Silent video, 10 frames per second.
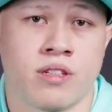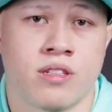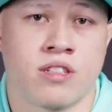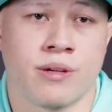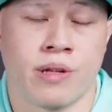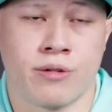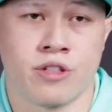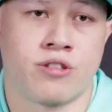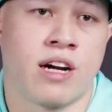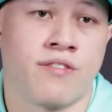This is a team that
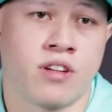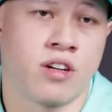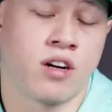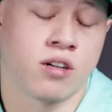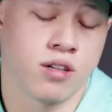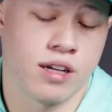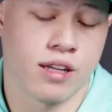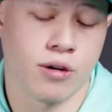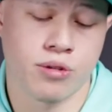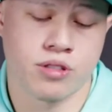was drafted young
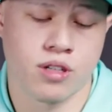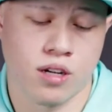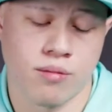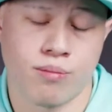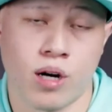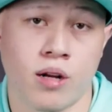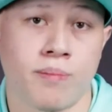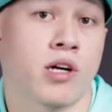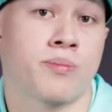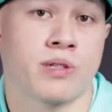and that was done
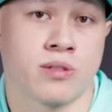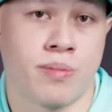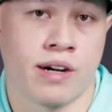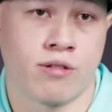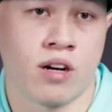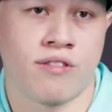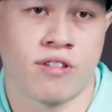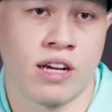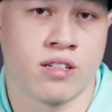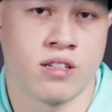on purpose by Ron
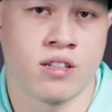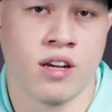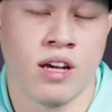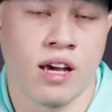Francis